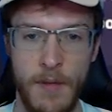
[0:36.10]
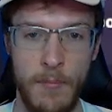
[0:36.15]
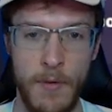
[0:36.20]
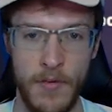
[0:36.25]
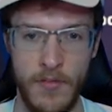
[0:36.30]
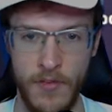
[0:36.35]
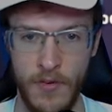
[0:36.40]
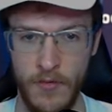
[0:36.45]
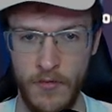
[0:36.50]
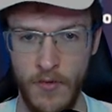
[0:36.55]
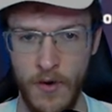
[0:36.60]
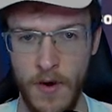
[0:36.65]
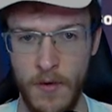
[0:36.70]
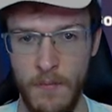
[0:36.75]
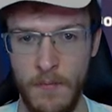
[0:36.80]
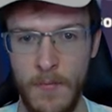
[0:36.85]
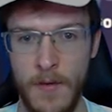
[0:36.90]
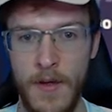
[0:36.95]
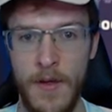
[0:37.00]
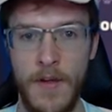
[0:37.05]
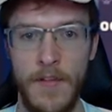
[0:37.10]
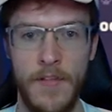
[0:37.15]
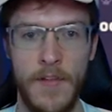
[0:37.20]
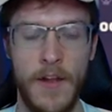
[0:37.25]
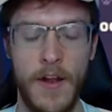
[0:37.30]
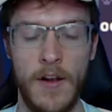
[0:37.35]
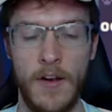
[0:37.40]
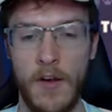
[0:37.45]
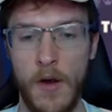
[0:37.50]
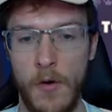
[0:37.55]
syndrome. And
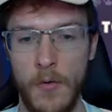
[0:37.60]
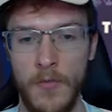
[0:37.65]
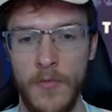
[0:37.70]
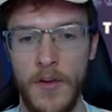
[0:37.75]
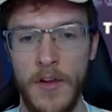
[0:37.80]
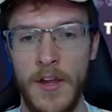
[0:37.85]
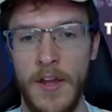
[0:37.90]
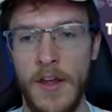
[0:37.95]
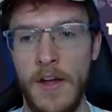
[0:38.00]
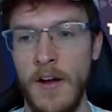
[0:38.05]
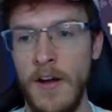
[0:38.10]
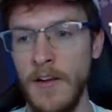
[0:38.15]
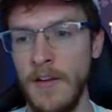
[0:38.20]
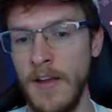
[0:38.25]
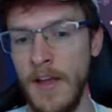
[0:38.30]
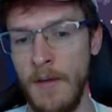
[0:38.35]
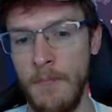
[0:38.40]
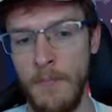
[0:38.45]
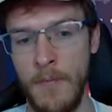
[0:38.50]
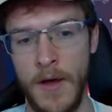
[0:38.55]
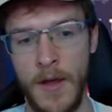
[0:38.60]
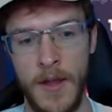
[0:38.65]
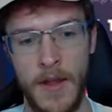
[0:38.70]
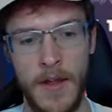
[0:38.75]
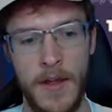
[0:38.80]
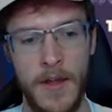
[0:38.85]
I'd go onto here, I'd get my